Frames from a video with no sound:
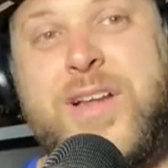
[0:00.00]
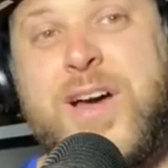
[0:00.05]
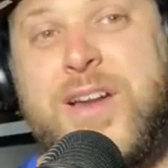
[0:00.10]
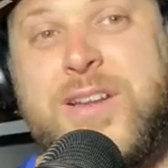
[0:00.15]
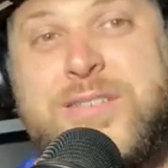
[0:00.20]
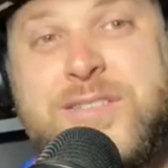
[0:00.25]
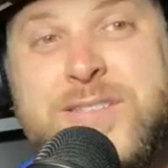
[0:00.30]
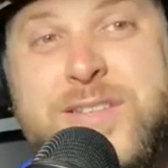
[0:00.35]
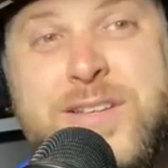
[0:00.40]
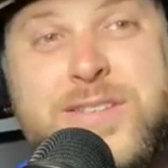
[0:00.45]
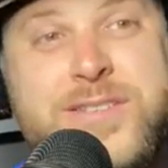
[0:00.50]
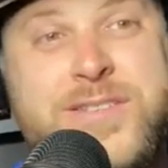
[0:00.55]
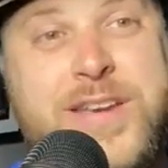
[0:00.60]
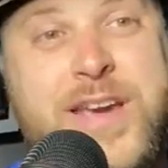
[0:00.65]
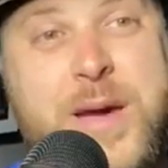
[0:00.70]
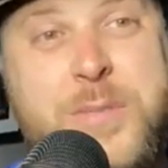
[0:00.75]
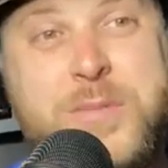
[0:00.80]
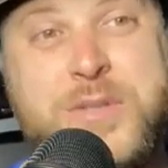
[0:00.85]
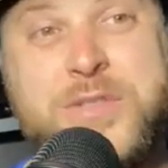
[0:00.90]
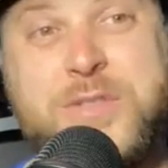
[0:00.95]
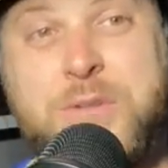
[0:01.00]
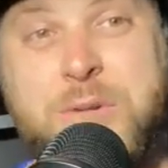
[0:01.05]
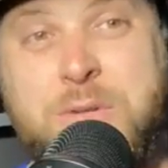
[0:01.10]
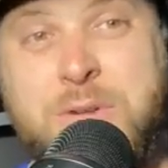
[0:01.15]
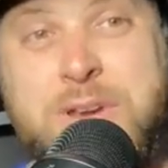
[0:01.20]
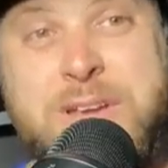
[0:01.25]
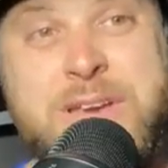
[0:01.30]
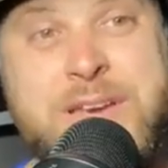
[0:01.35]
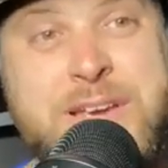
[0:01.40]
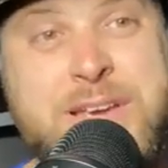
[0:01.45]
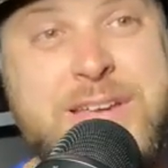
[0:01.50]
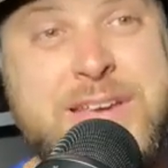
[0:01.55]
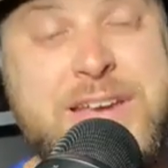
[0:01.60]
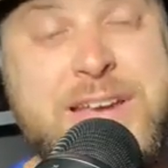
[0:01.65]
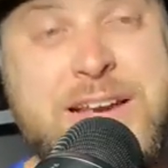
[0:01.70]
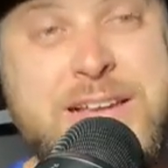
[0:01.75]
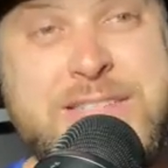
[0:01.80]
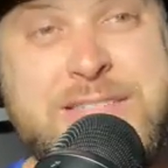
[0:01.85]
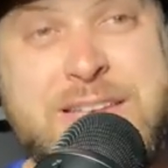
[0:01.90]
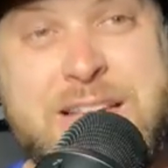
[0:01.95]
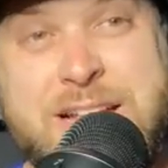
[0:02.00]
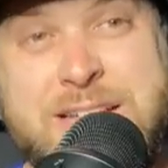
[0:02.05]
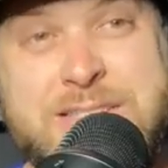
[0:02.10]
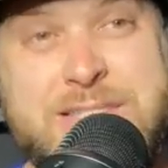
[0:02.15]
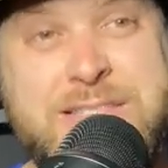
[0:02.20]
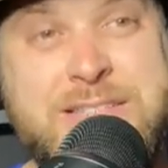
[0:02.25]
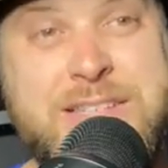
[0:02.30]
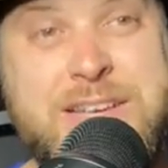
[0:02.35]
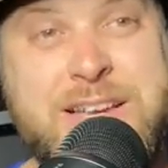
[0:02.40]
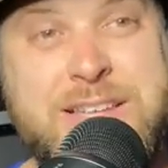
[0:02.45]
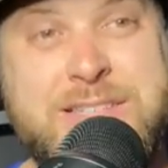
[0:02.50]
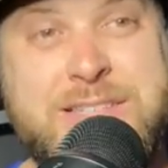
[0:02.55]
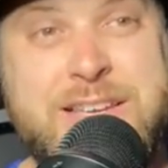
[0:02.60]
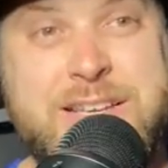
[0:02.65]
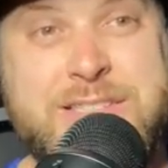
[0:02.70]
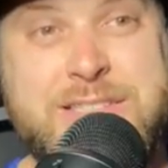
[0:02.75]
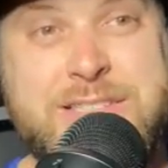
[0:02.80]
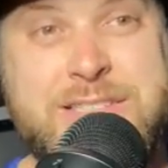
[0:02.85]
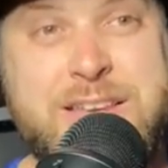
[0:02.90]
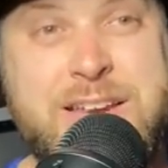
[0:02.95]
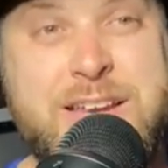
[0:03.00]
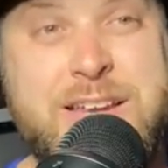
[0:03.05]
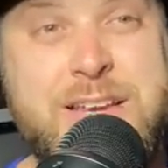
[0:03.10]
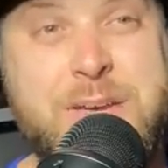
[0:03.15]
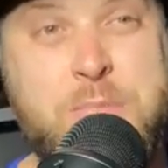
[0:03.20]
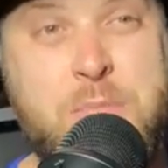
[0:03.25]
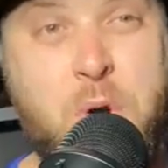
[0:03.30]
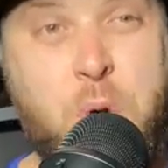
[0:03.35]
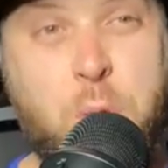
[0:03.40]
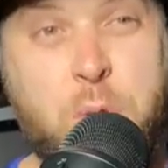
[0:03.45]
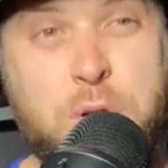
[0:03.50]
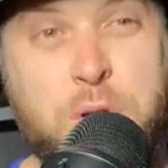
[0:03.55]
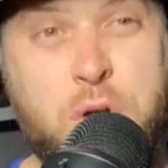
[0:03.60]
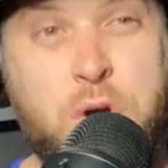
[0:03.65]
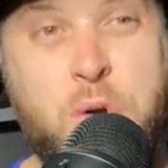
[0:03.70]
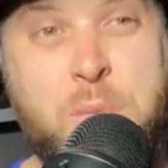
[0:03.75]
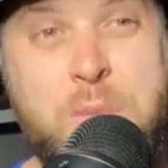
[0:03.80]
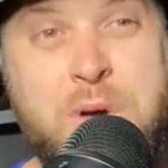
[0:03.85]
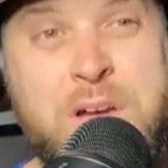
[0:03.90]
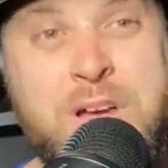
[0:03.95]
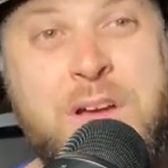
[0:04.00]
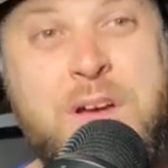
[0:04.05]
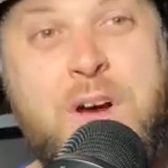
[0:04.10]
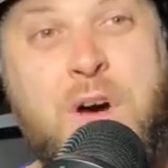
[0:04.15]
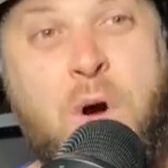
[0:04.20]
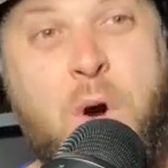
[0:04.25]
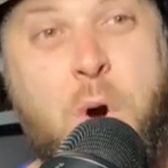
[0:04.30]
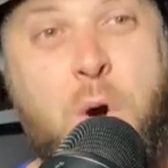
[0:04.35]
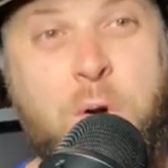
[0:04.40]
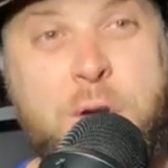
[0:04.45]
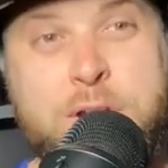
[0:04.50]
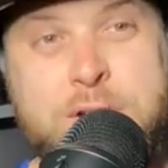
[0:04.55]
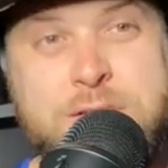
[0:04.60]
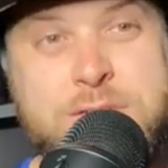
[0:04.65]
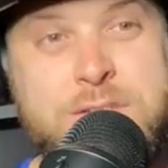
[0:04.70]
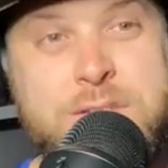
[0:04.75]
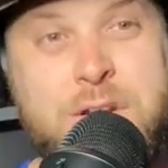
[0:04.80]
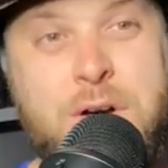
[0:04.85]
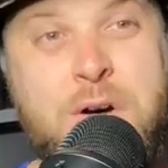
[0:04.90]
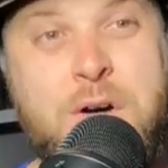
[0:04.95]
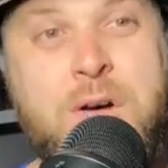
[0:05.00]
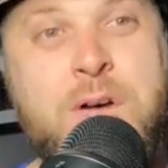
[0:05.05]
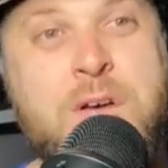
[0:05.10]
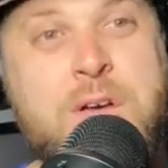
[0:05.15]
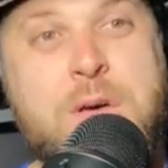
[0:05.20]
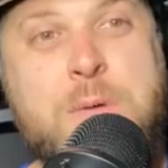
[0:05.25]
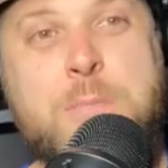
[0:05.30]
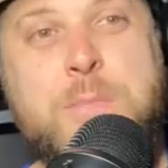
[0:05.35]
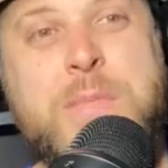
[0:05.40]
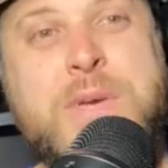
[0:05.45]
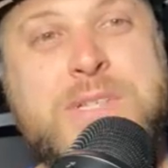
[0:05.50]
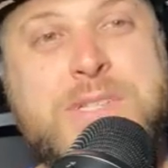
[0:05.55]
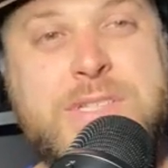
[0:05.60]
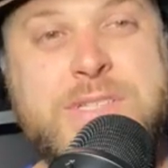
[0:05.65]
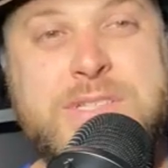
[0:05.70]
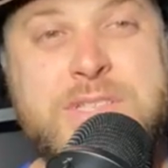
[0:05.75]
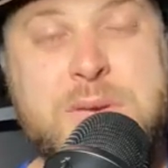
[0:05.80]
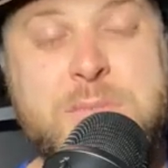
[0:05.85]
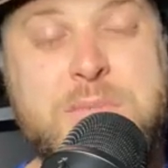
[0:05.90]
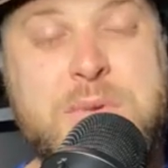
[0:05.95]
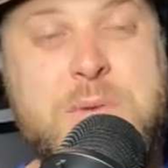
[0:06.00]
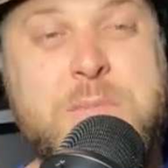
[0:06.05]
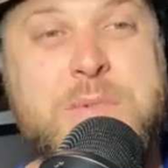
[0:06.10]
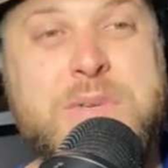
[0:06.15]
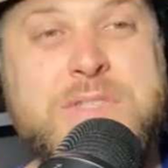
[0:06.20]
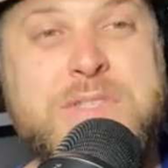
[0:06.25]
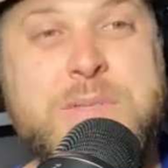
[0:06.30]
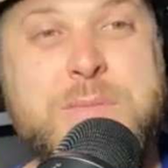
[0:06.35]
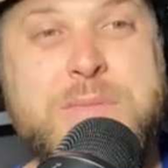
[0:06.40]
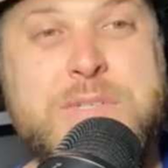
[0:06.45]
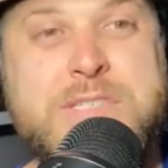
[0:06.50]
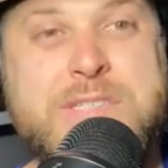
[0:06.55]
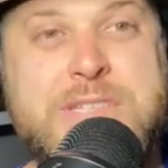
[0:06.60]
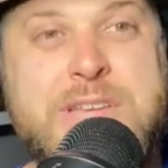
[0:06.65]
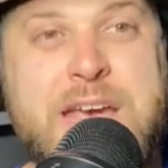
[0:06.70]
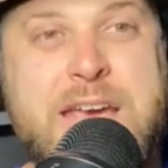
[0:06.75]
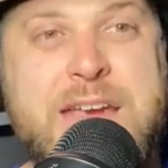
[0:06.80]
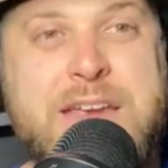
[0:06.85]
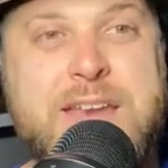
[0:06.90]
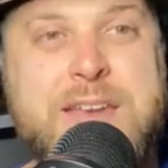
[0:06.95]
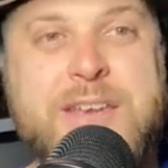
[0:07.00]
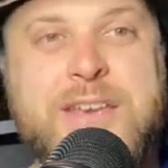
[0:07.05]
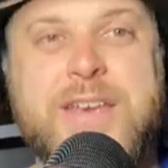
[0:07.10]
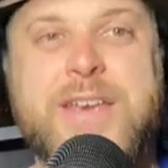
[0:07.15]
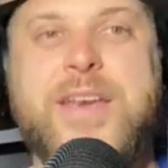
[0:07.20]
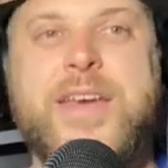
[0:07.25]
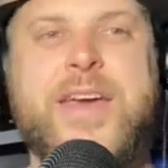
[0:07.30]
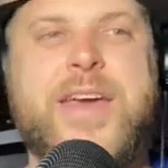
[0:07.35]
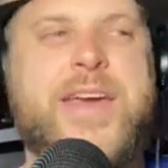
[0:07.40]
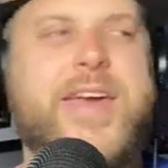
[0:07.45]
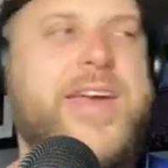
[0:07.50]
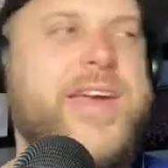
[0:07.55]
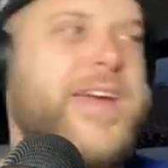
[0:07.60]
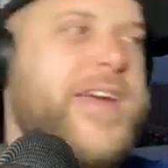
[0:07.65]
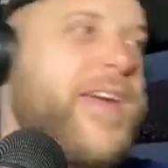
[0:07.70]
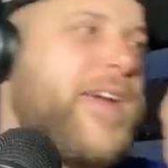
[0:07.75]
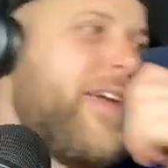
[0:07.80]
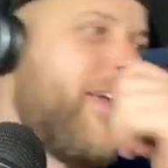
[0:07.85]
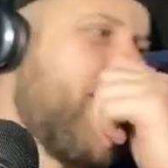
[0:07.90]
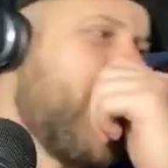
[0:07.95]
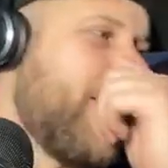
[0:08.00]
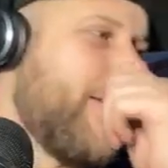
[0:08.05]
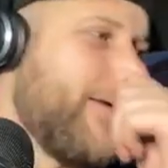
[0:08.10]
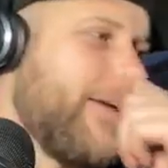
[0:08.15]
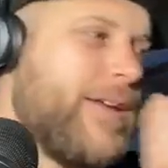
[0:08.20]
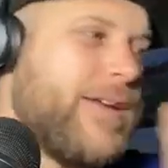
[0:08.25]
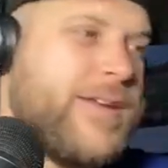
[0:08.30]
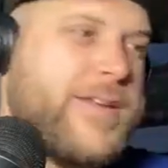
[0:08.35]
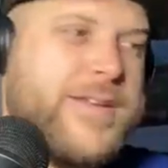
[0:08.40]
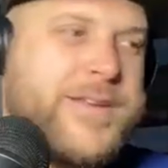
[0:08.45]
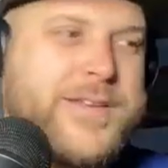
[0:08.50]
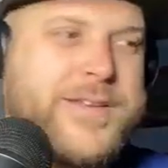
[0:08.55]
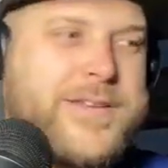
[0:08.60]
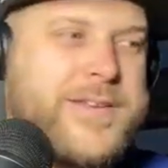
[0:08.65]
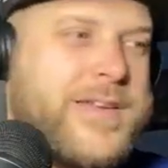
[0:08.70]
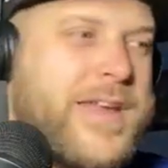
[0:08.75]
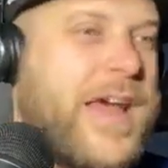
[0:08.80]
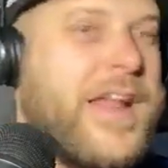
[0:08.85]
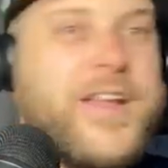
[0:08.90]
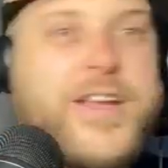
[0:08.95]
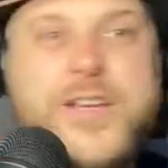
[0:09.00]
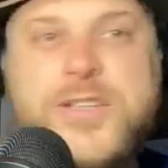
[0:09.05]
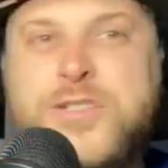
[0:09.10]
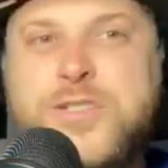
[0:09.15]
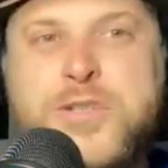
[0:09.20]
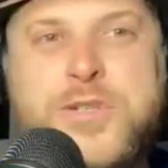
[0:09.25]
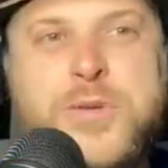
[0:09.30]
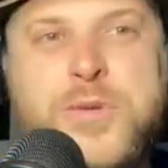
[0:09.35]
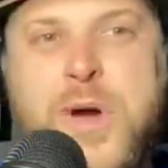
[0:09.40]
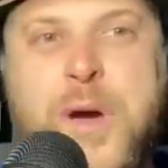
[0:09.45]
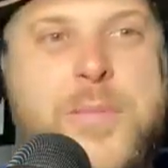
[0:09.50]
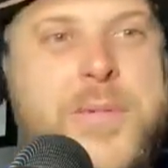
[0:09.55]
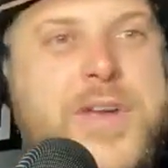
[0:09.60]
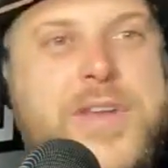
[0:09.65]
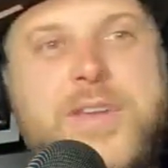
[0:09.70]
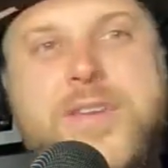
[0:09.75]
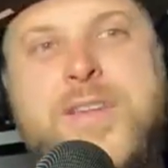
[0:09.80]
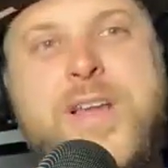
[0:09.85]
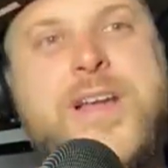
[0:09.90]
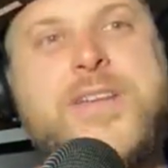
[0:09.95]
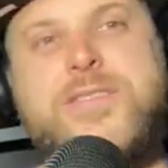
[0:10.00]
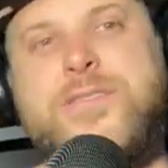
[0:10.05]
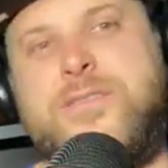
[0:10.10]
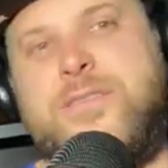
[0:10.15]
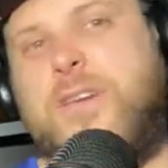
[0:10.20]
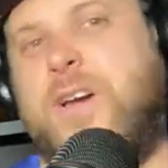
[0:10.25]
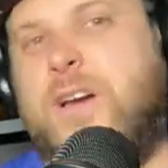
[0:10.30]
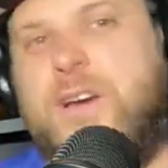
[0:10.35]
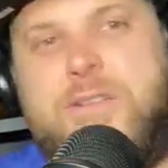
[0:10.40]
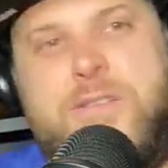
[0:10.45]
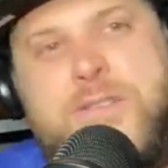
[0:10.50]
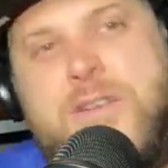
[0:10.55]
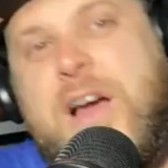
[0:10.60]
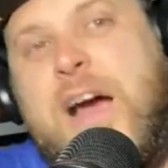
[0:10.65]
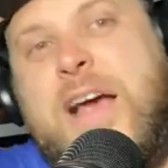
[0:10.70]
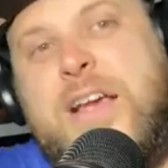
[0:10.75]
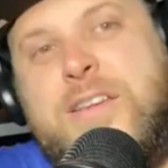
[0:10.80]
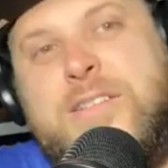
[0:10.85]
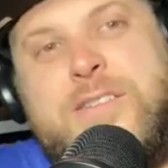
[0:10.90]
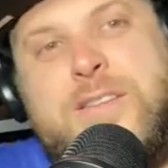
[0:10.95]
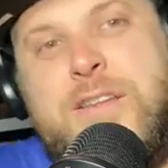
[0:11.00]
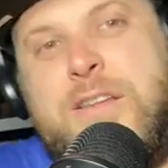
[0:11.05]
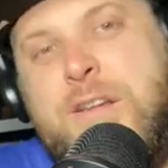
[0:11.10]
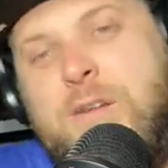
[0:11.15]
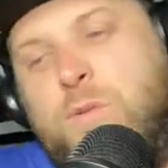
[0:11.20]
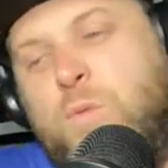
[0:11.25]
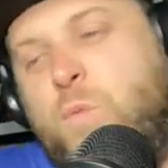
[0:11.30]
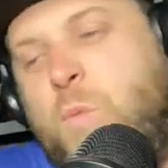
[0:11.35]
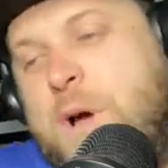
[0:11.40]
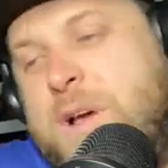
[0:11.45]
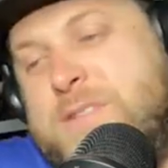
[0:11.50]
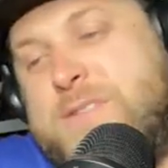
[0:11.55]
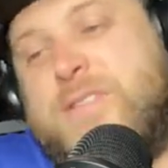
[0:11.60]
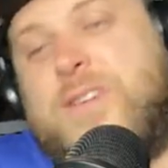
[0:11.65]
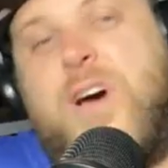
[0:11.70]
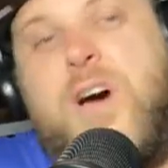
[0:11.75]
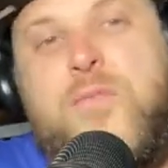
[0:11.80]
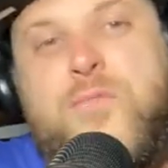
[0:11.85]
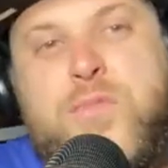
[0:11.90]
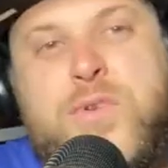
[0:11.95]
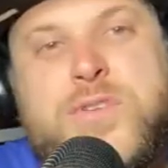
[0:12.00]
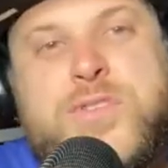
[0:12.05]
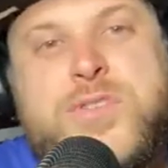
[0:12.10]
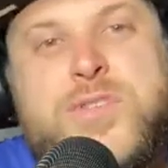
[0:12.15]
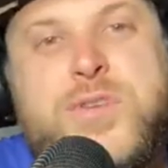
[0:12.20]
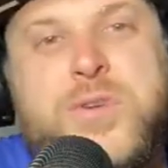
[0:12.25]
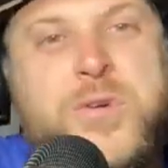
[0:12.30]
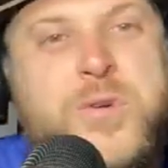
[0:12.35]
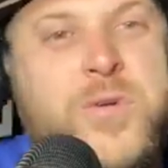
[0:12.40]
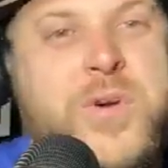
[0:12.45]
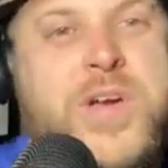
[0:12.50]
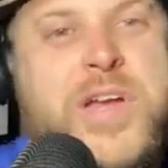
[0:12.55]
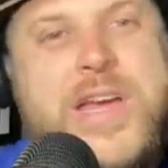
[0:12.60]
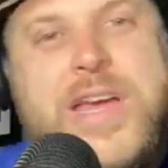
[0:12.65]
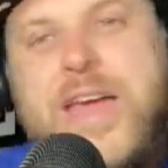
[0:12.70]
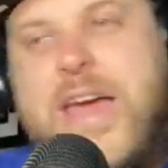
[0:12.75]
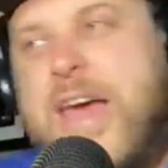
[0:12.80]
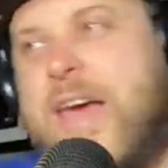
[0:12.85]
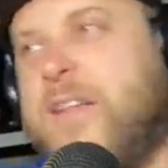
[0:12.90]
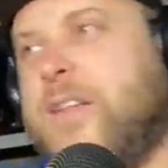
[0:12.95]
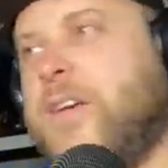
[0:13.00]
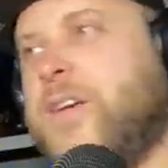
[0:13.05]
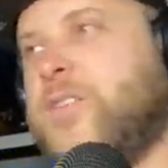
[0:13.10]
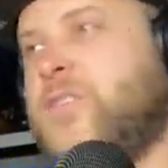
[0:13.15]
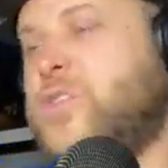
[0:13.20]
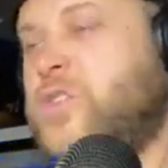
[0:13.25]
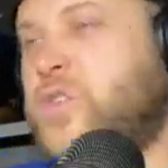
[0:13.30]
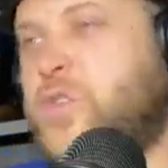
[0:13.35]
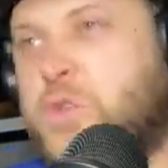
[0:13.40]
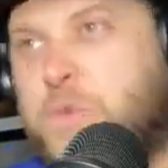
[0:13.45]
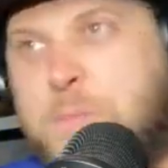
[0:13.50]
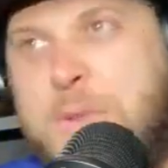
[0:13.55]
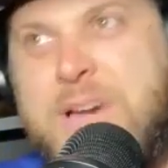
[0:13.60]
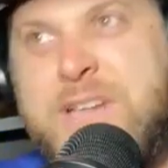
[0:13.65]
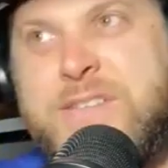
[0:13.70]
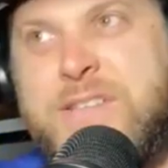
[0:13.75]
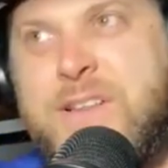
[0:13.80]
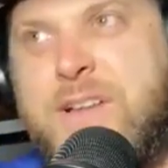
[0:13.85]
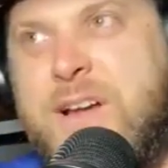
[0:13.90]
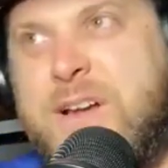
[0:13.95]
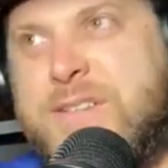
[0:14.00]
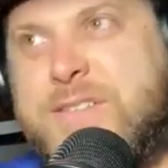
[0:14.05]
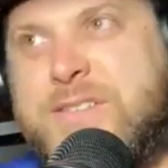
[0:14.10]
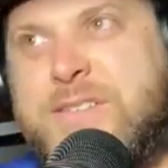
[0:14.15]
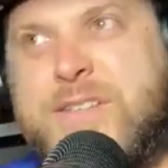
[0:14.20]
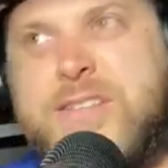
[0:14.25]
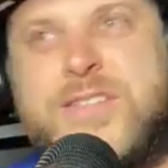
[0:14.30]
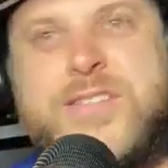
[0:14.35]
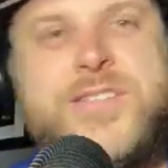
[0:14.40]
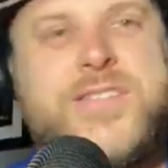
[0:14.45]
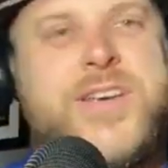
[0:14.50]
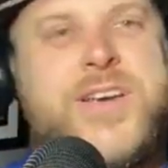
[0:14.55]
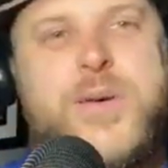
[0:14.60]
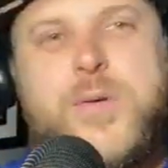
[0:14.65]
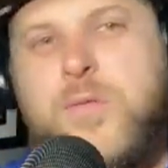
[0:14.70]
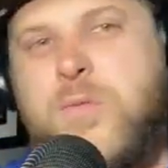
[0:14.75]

lot of sense. You got Missouri, you got Texas, you got Texas A&M, Oklahoma, Arkansas, Mississippi State, and LSU. That's a nice little West Conference too. LSU makes a lot of sense.